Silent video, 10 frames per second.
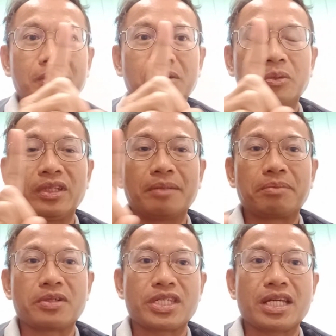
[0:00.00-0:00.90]
would the
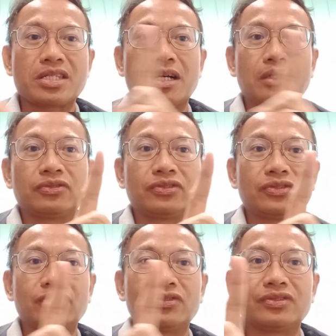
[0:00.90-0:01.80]
process
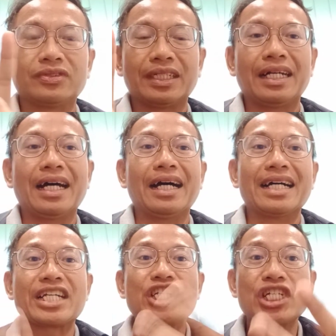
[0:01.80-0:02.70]
of
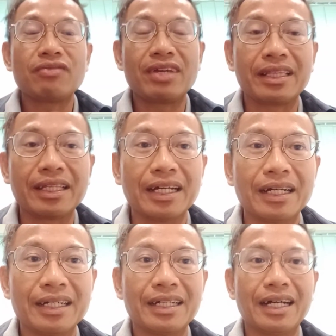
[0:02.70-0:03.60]
achieving
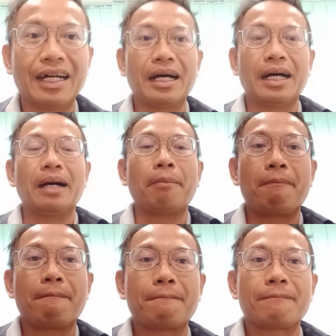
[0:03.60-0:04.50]
the
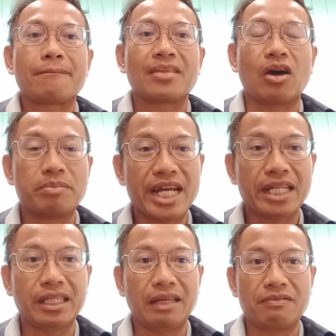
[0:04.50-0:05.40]

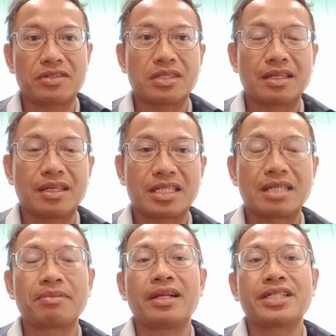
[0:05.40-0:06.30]
objectives
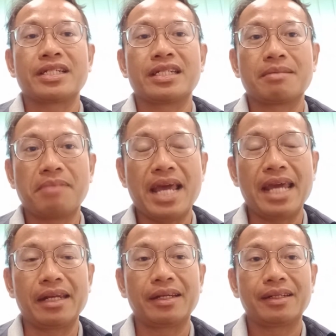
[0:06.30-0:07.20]
stipulated in the
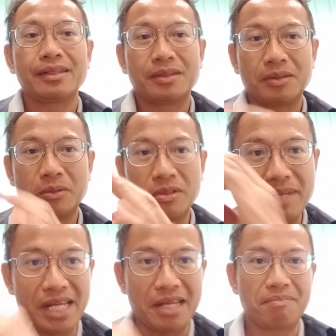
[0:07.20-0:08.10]
plan would
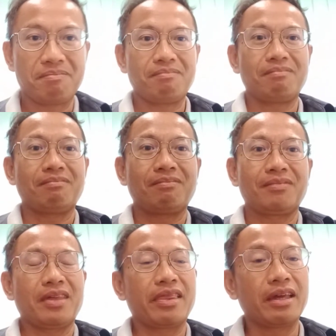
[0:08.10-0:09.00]
be.
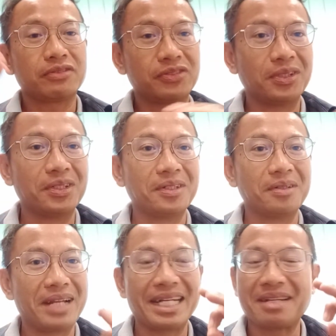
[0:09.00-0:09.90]
Therefore,
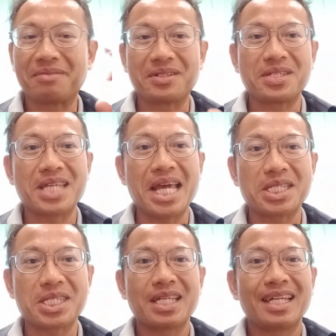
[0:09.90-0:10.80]
planning
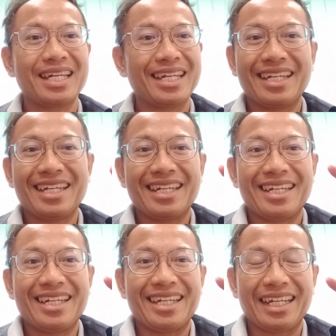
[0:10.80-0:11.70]
process
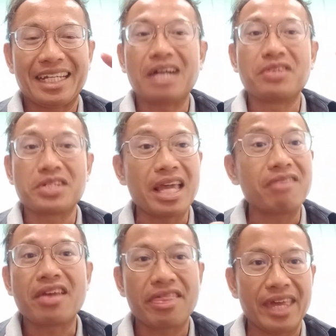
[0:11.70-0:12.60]
covers
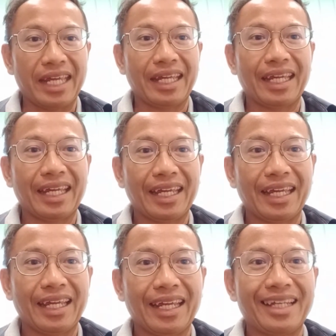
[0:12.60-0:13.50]
everything,
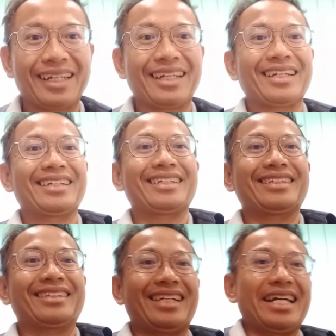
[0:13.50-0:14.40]

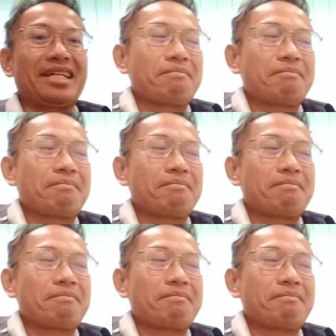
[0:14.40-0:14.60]
right?